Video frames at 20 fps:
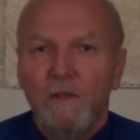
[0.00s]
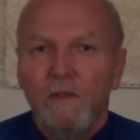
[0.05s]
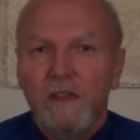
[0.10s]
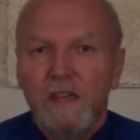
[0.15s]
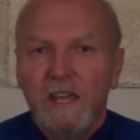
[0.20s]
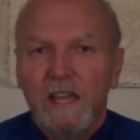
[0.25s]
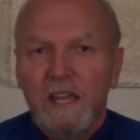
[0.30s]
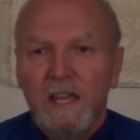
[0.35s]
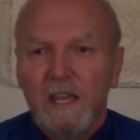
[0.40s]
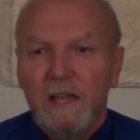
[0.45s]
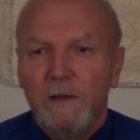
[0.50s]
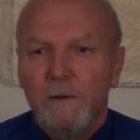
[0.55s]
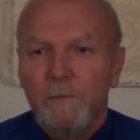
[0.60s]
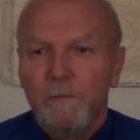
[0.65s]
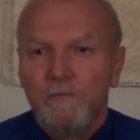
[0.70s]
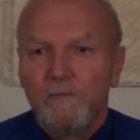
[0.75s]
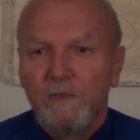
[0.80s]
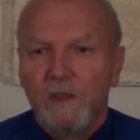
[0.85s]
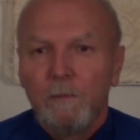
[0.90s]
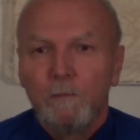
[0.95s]
The
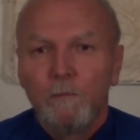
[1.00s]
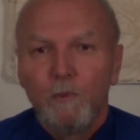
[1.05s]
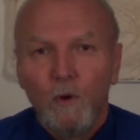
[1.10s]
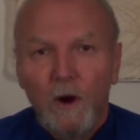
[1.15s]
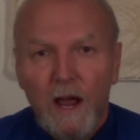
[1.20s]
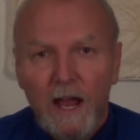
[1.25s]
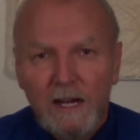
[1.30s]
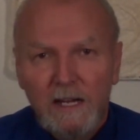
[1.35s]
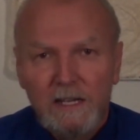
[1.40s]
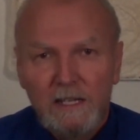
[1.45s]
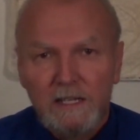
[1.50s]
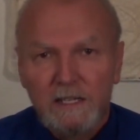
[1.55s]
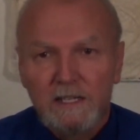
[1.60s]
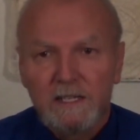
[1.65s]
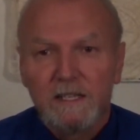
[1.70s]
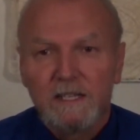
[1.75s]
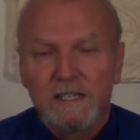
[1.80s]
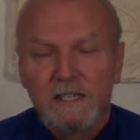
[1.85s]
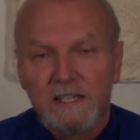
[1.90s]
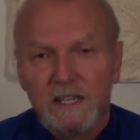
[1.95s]
practice,
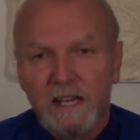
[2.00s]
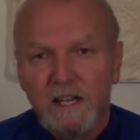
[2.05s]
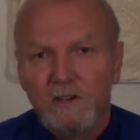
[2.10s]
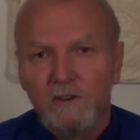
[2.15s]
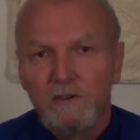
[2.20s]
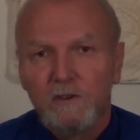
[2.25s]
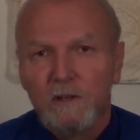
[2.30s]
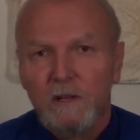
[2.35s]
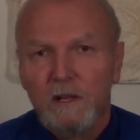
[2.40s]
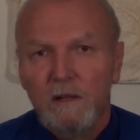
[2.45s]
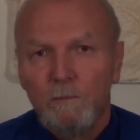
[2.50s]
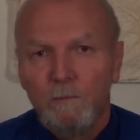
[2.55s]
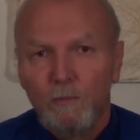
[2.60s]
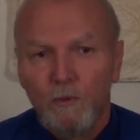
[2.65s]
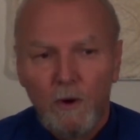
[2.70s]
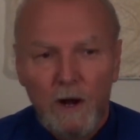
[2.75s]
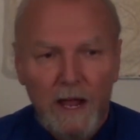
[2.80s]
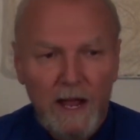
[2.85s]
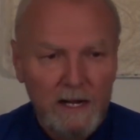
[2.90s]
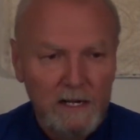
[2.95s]
the central
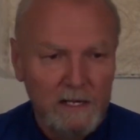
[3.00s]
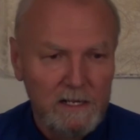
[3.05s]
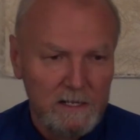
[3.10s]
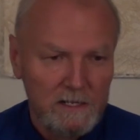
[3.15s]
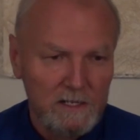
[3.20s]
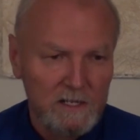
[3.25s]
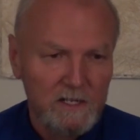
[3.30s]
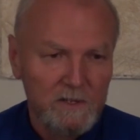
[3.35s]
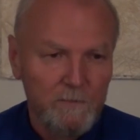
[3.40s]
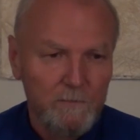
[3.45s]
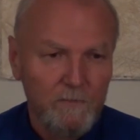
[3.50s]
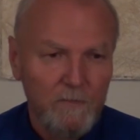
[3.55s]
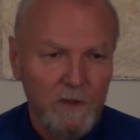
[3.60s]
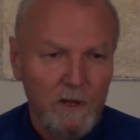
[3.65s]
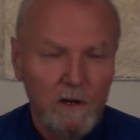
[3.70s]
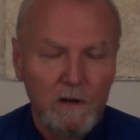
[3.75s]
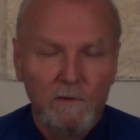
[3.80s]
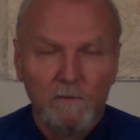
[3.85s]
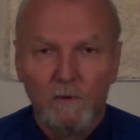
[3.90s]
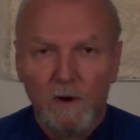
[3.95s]
practice
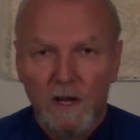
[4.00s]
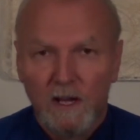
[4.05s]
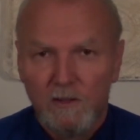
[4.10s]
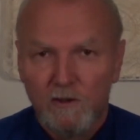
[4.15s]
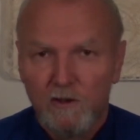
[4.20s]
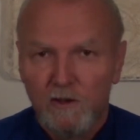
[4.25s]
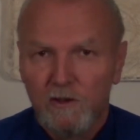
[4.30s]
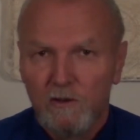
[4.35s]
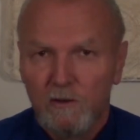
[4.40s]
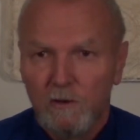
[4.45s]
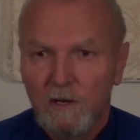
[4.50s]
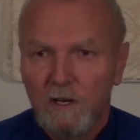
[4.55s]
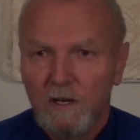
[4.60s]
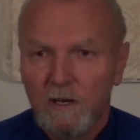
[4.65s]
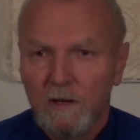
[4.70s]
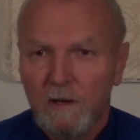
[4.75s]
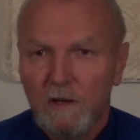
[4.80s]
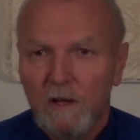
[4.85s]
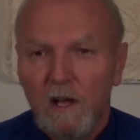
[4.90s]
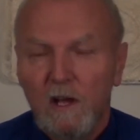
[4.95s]
of Raja
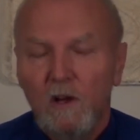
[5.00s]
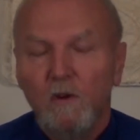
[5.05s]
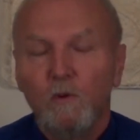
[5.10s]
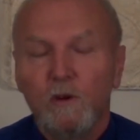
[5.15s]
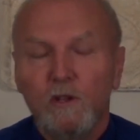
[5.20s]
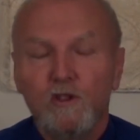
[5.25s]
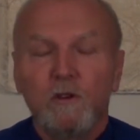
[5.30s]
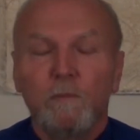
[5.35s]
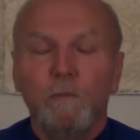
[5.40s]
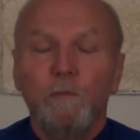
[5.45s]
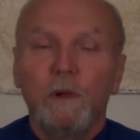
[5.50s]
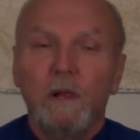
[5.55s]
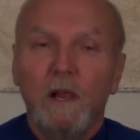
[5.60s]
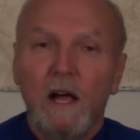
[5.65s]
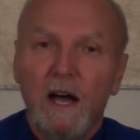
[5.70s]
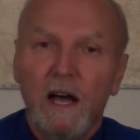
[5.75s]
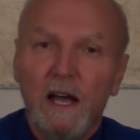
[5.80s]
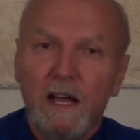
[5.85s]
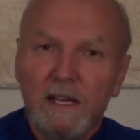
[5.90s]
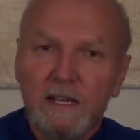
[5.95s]
Yoga, which
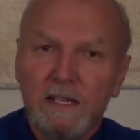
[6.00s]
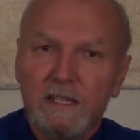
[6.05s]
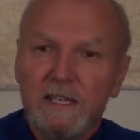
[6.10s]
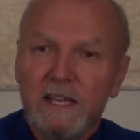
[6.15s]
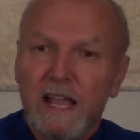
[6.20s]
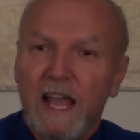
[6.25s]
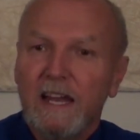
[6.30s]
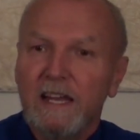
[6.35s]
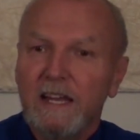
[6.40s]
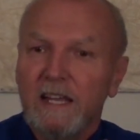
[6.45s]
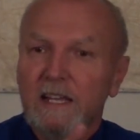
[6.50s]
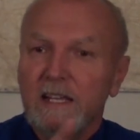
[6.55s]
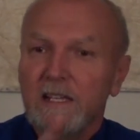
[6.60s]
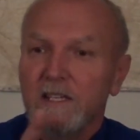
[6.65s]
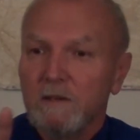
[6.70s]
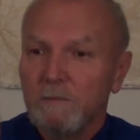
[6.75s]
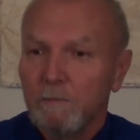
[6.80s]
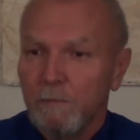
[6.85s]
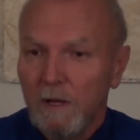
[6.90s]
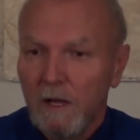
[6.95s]
applies and
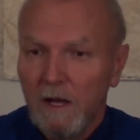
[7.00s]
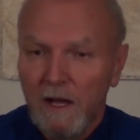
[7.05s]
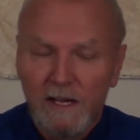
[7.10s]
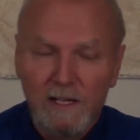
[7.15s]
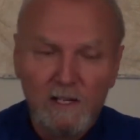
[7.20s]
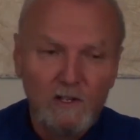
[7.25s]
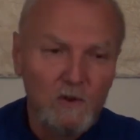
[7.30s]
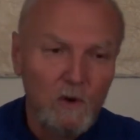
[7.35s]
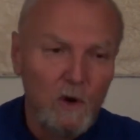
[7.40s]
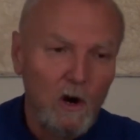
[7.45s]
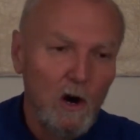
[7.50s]
is applied to